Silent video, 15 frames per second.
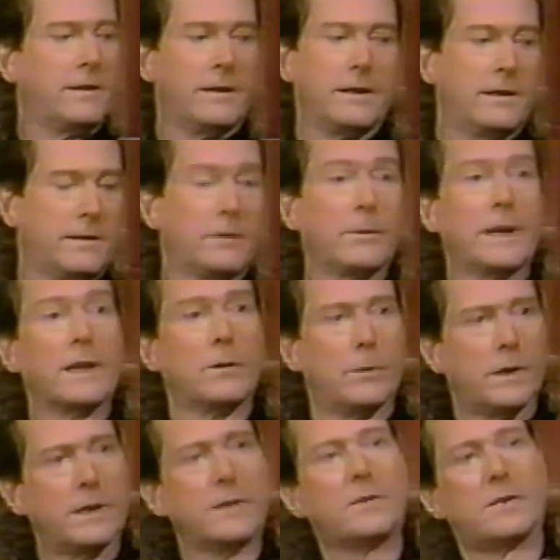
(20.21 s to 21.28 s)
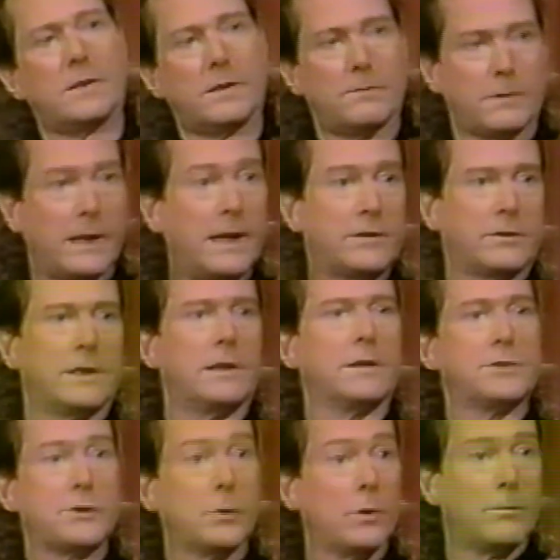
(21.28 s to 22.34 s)
The regular one is a plastic
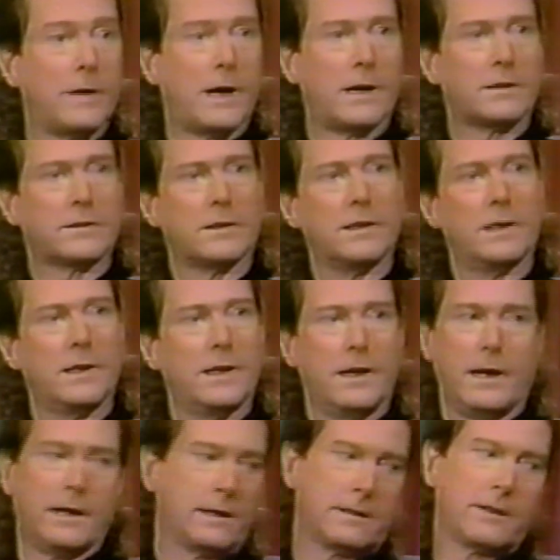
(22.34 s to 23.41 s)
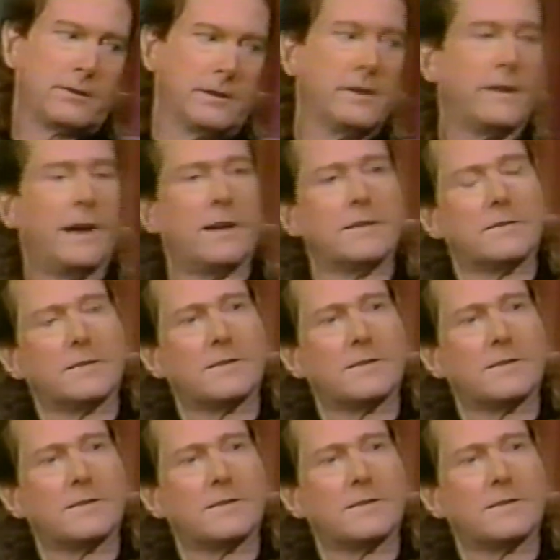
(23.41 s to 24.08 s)
jewel box, and it doesn't do that.